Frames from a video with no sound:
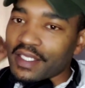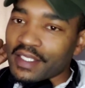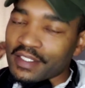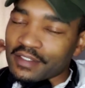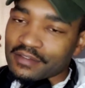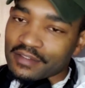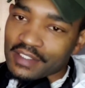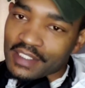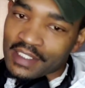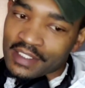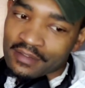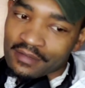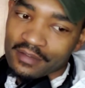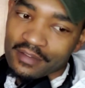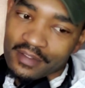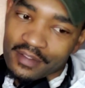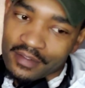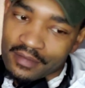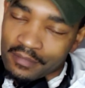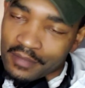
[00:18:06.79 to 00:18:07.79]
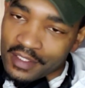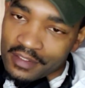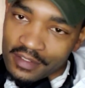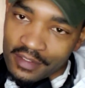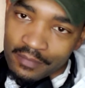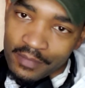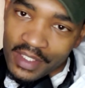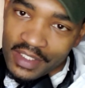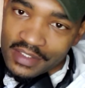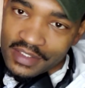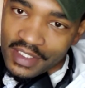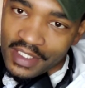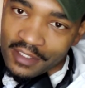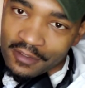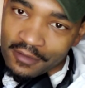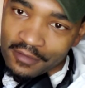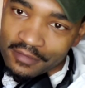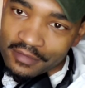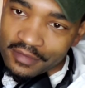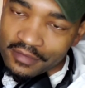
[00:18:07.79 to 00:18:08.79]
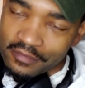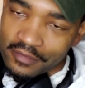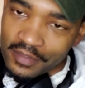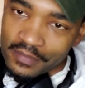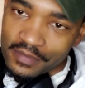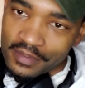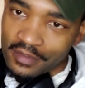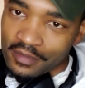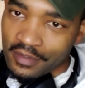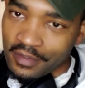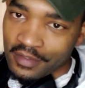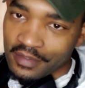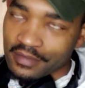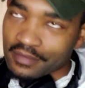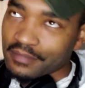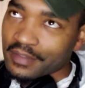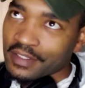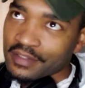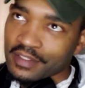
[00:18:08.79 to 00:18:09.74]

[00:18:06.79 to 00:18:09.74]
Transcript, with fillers: it's in the it's in my channel description or